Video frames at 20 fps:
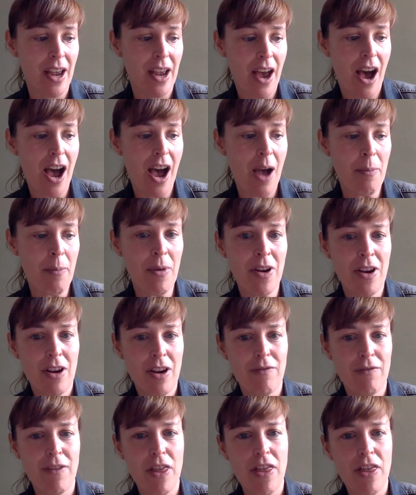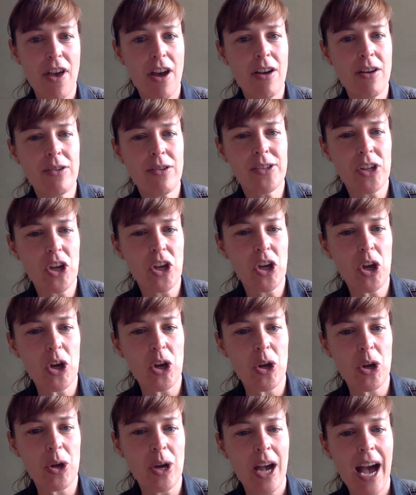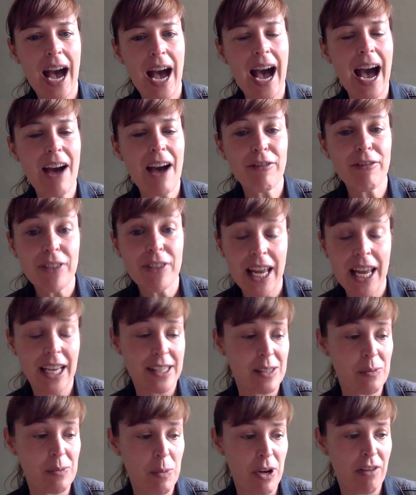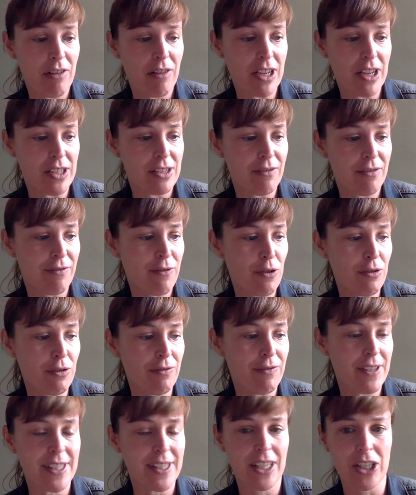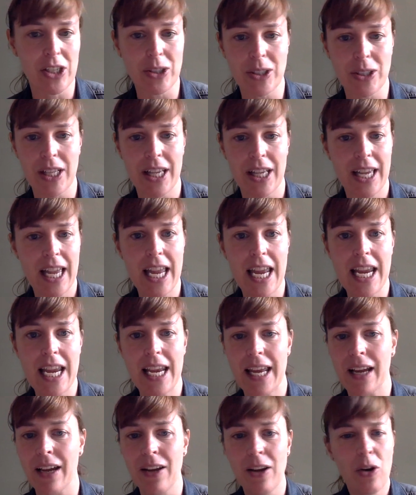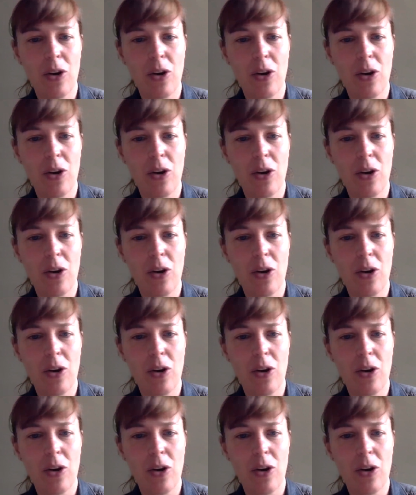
For those who haven't experienced full physical healing,